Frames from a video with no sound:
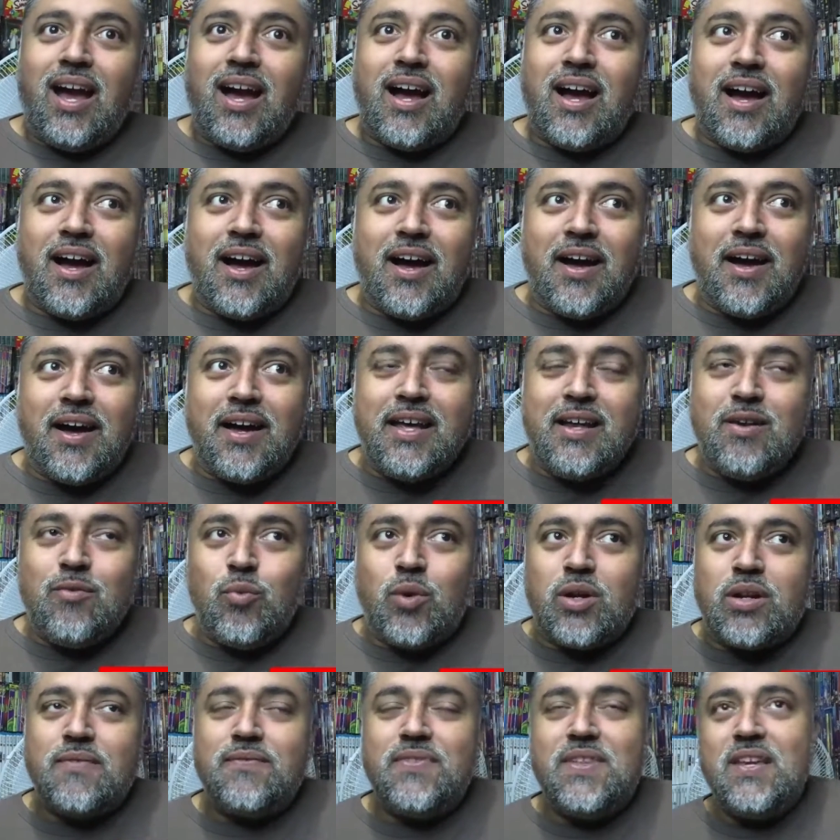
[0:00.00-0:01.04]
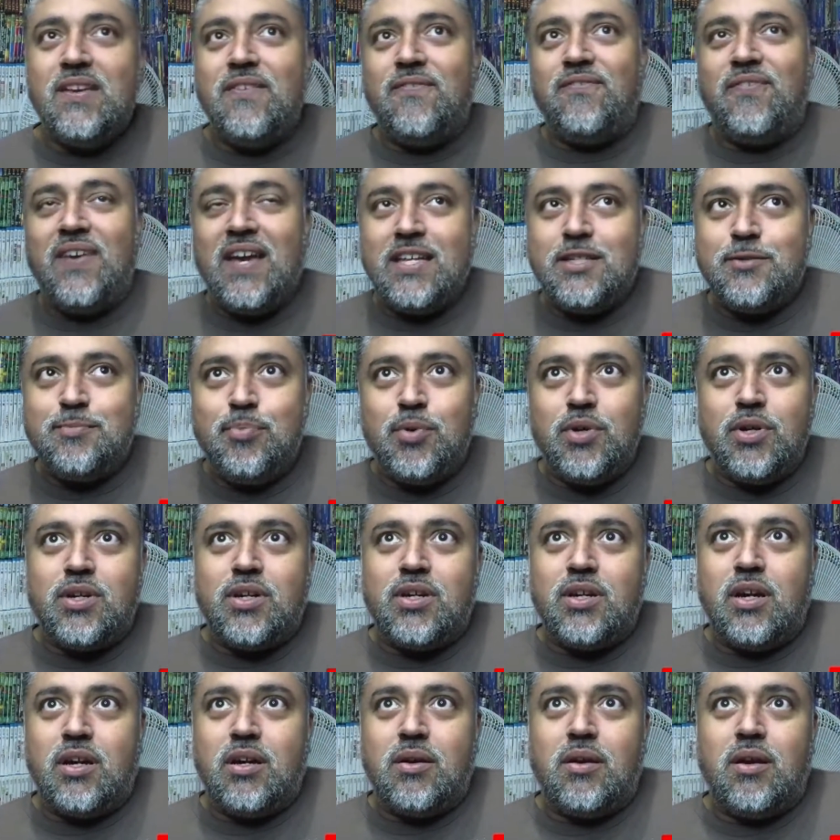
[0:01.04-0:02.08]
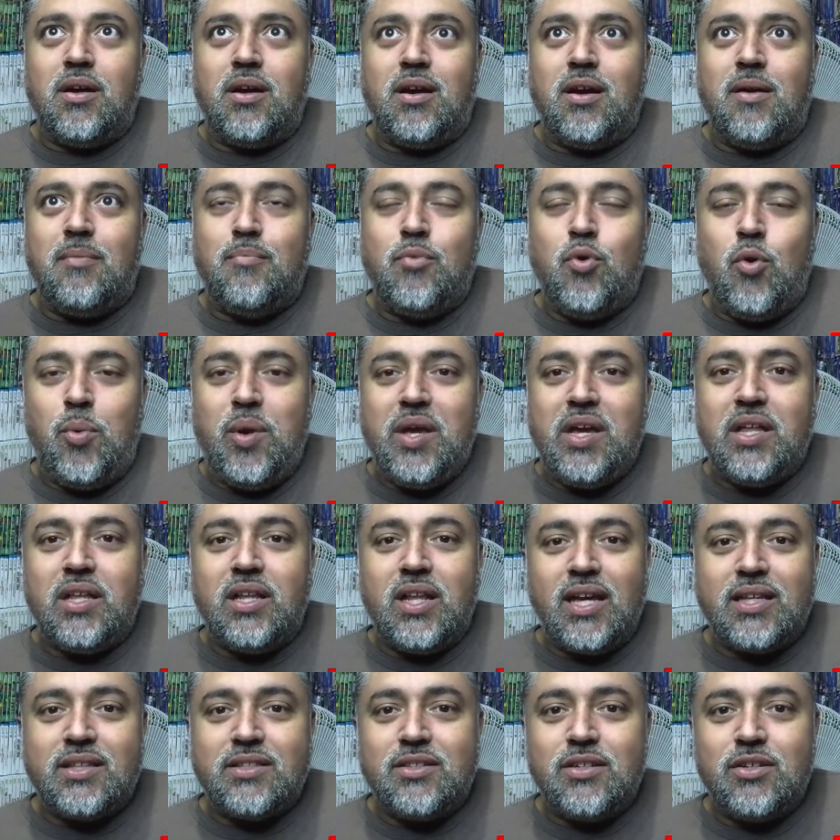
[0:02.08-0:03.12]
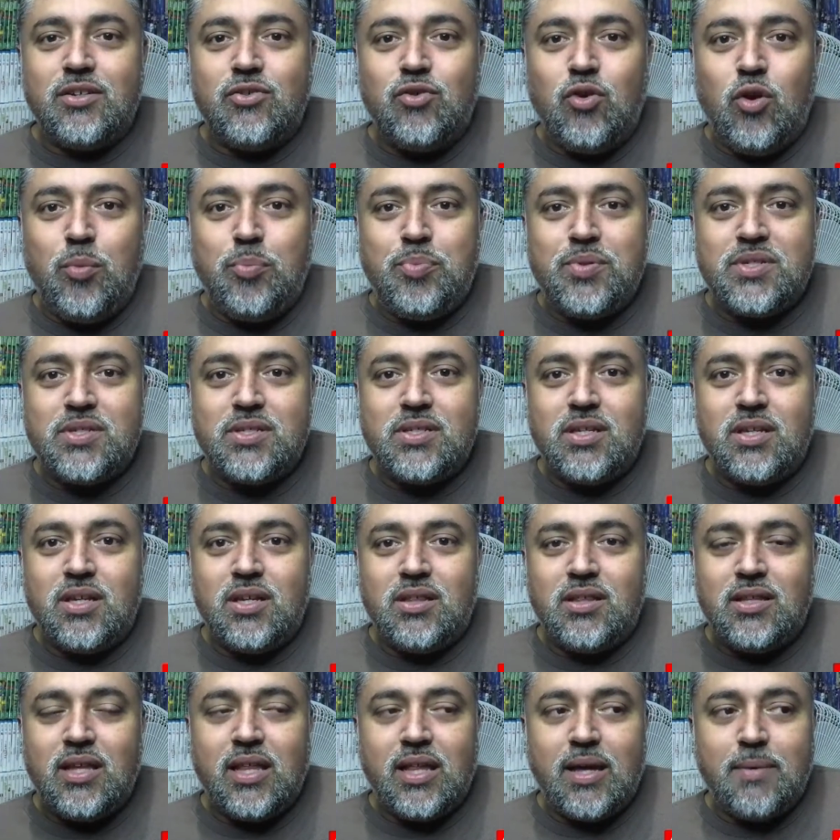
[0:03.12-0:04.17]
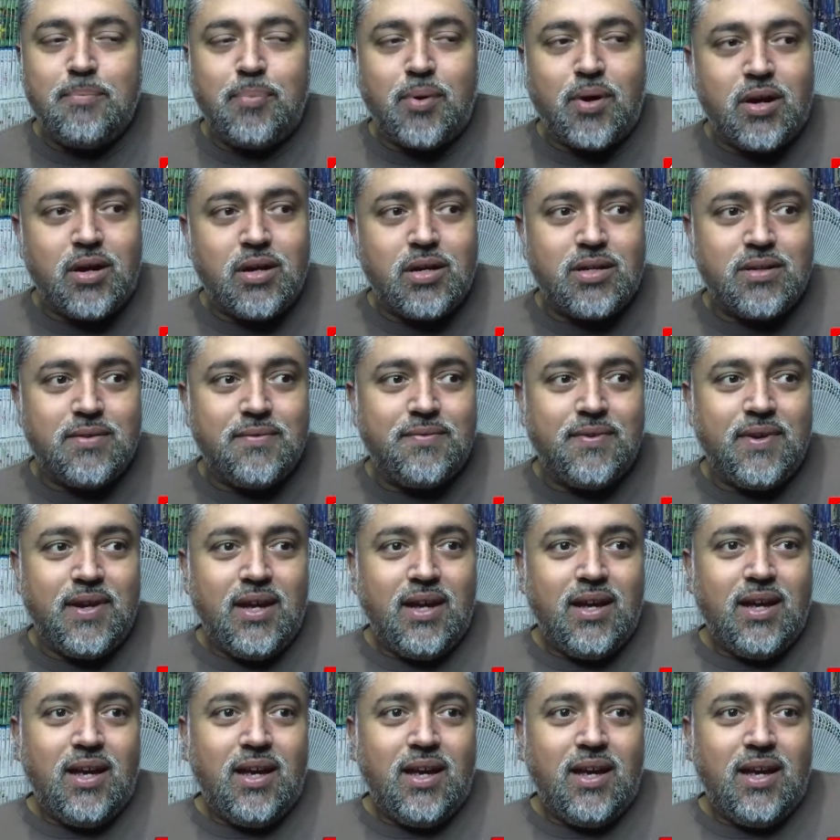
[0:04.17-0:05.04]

In one of the Facebook movie collector groups that I'm part of,